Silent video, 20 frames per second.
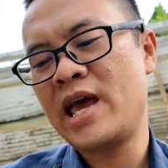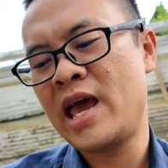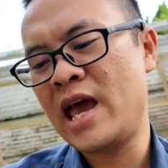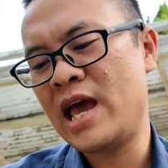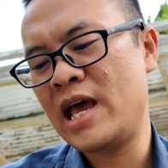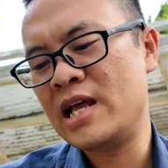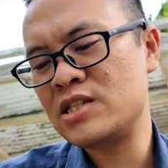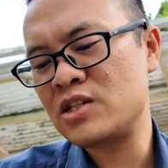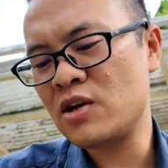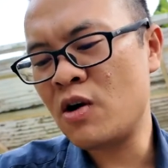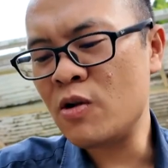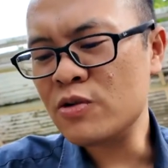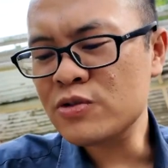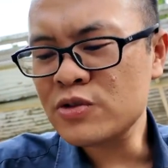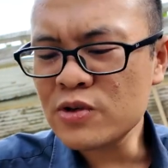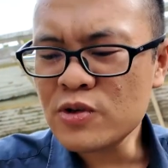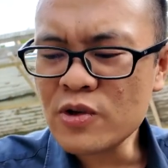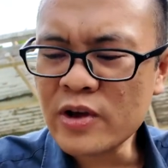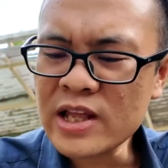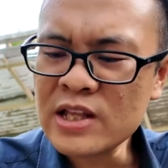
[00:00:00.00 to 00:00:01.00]
And also
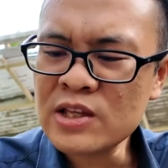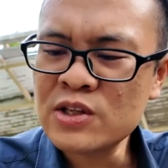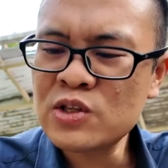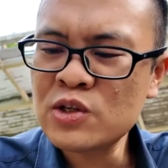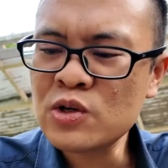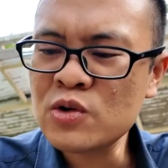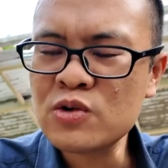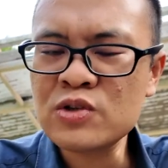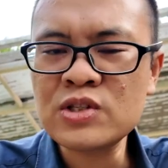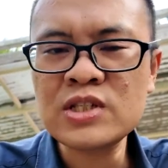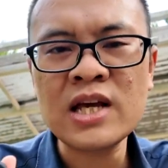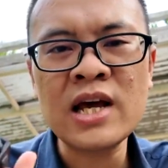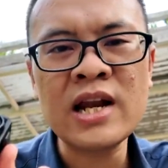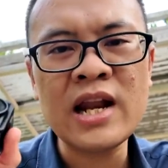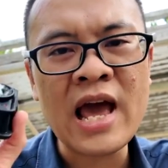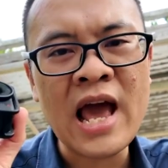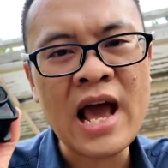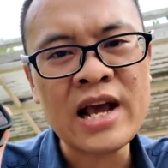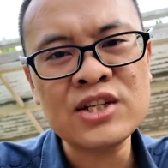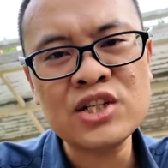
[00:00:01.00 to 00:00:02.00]
you can use an
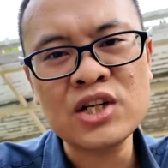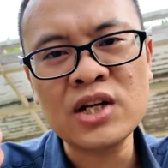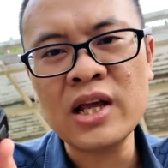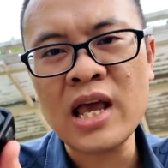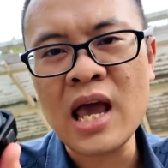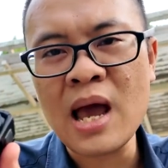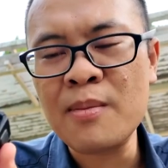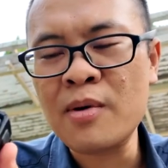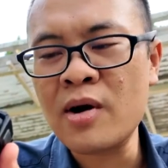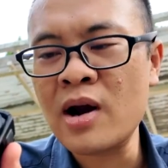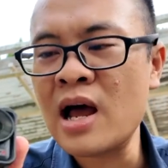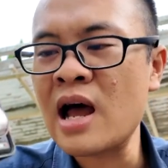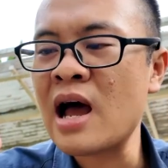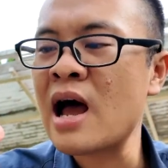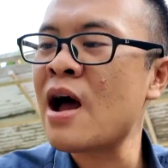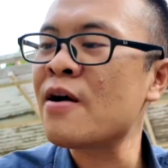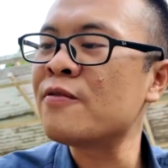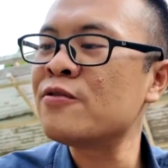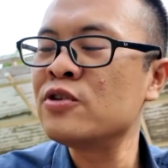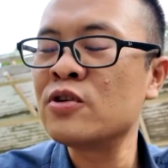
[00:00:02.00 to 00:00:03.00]
action camera.
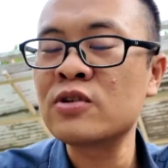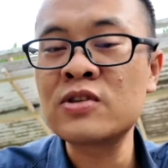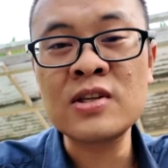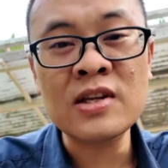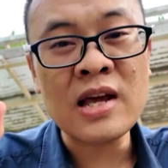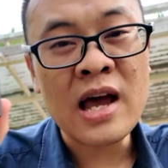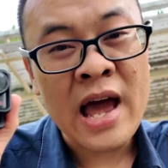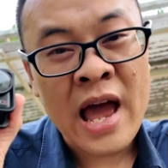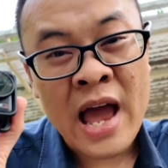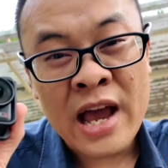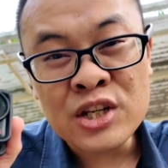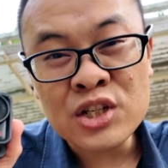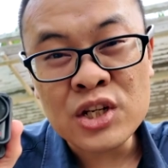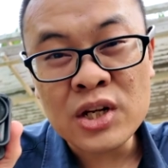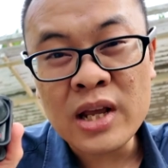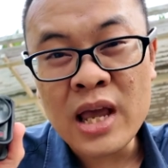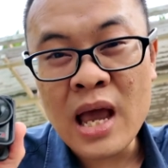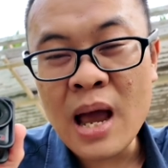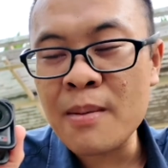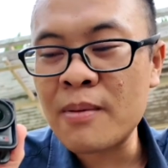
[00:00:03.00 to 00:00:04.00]
I've used
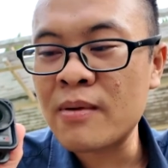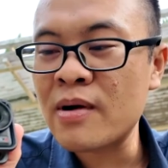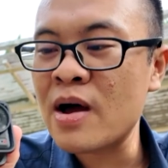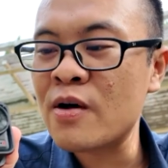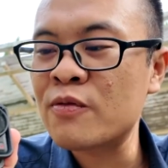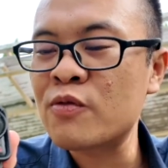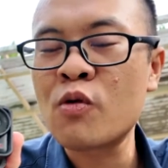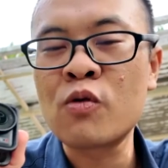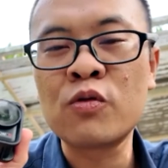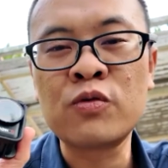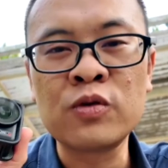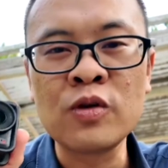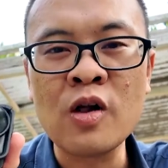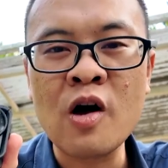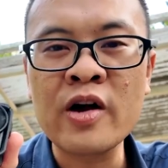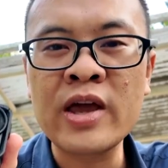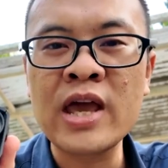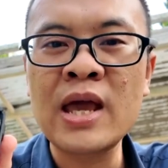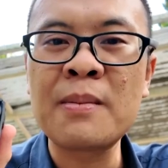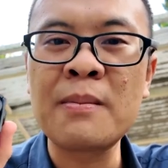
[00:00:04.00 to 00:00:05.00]
action camera for
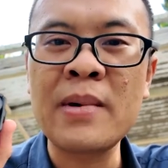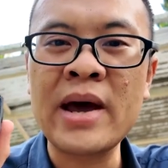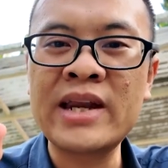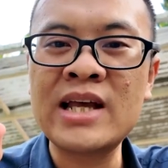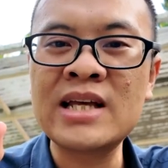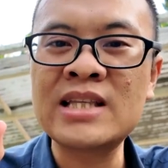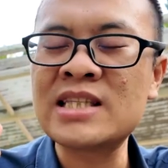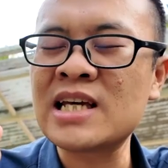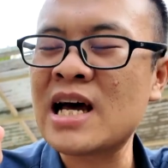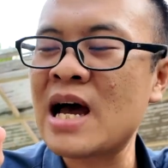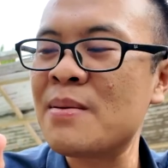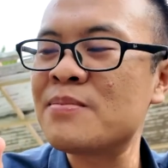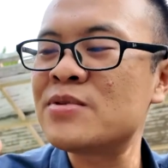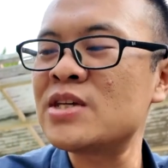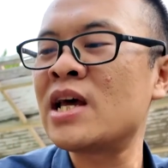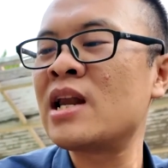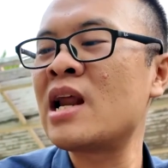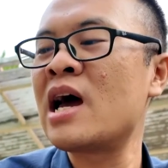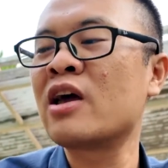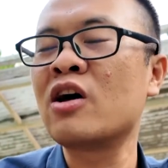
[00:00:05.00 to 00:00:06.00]
vlogging many times
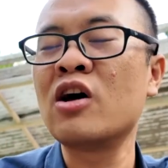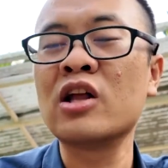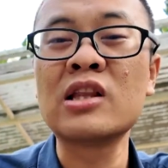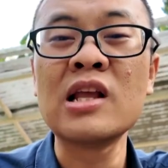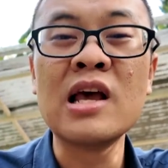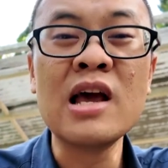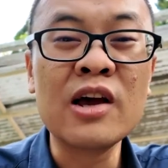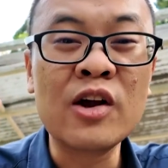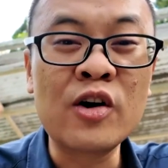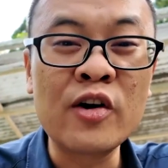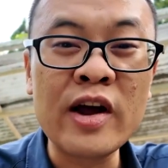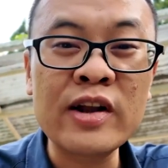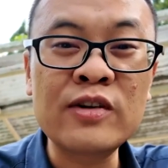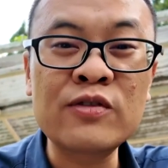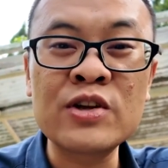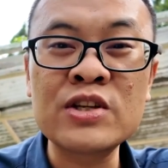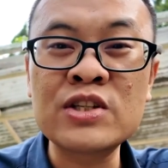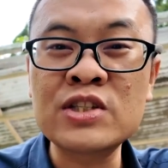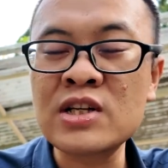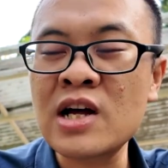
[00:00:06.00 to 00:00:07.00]
and I got great
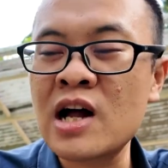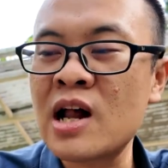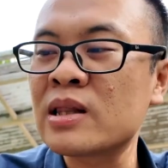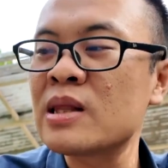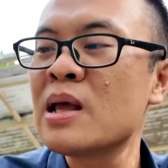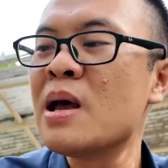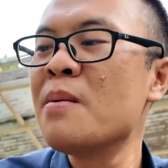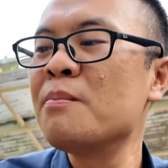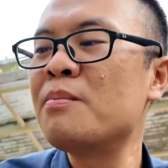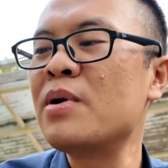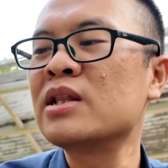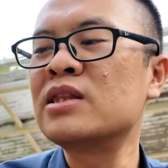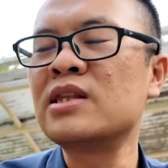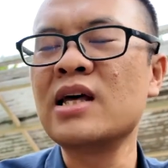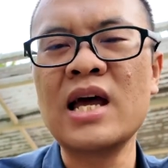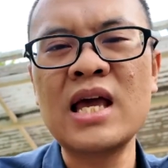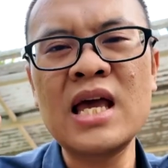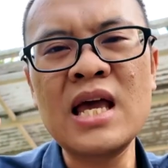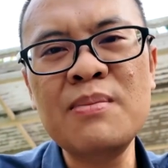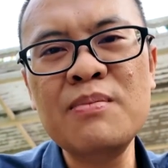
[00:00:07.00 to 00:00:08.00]
result, but
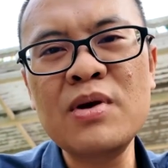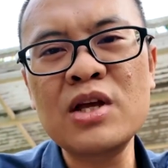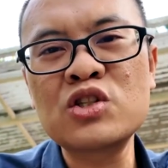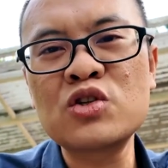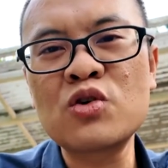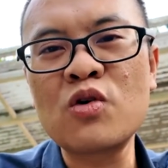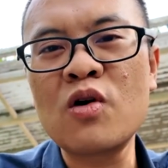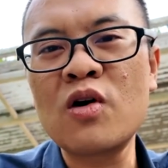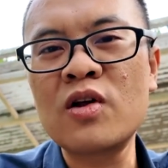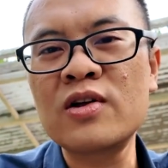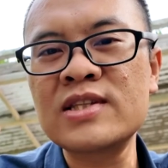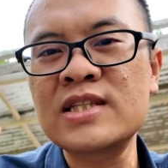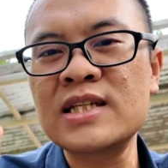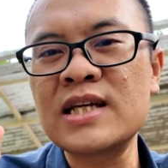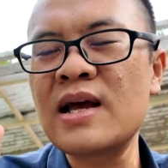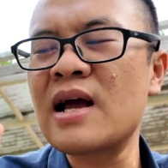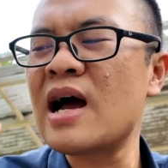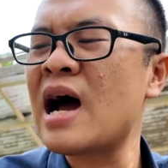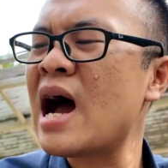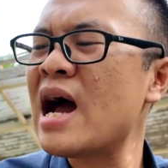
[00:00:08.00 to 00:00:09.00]
the image
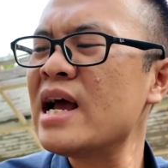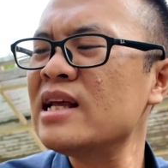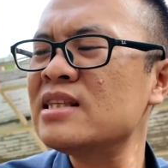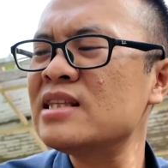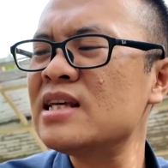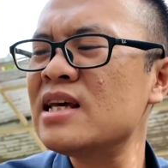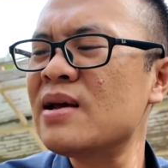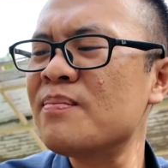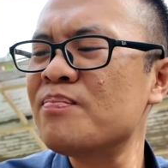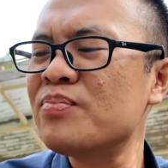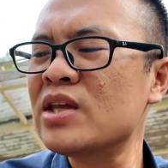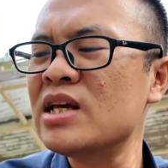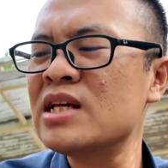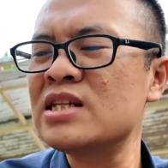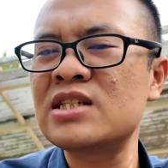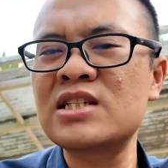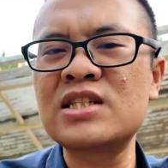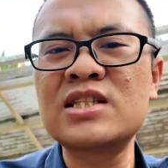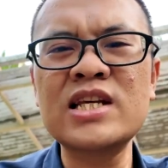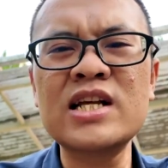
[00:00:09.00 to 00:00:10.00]
quality I think is
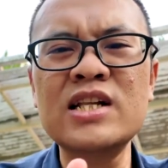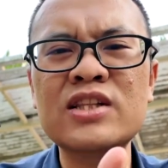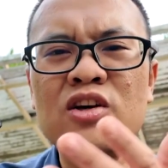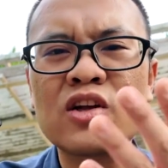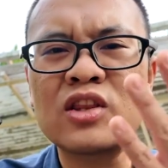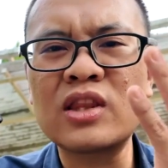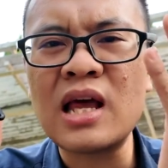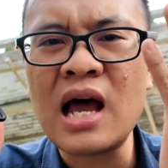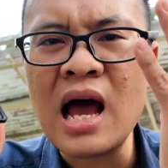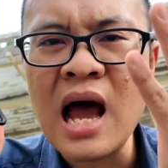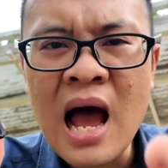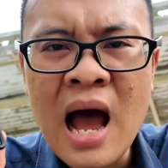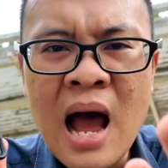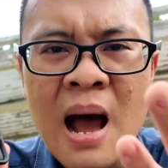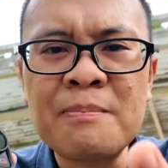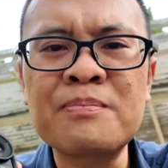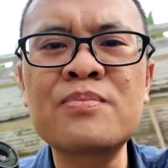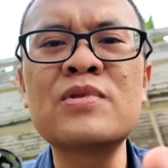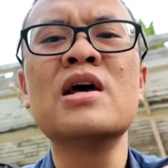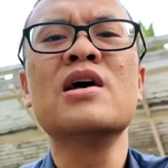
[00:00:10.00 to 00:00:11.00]
still not
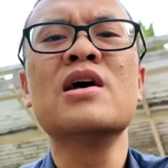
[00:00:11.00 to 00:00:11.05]
up